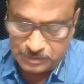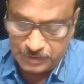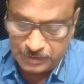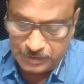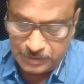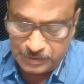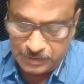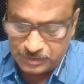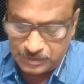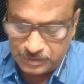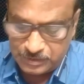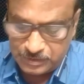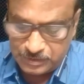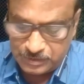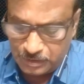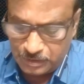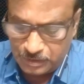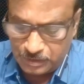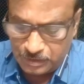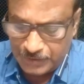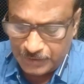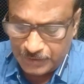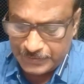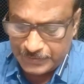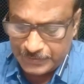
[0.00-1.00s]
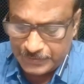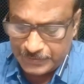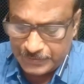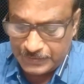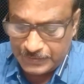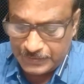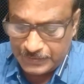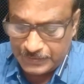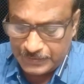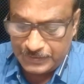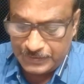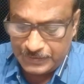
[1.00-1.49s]
external
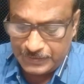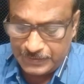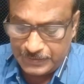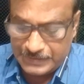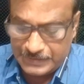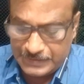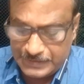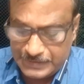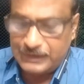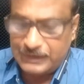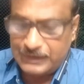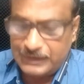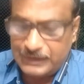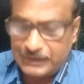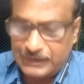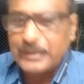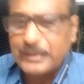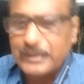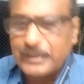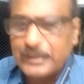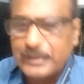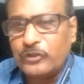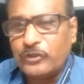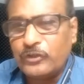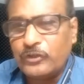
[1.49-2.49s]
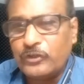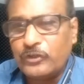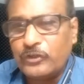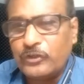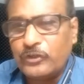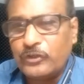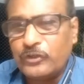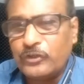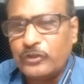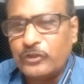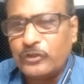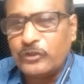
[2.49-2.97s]
indicia, that is
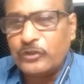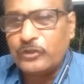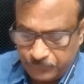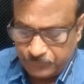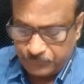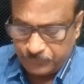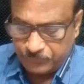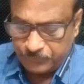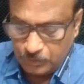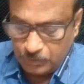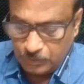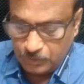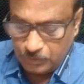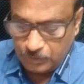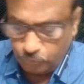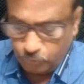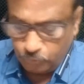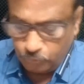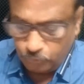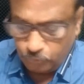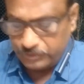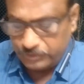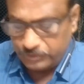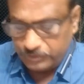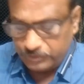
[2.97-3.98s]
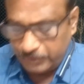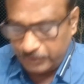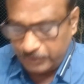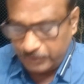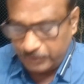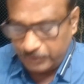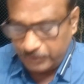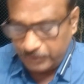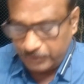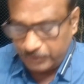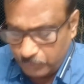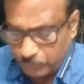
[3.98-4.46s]
unable to do his
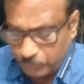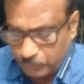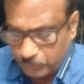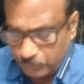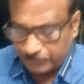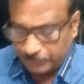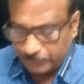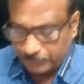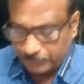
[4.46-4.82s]
day-to-day work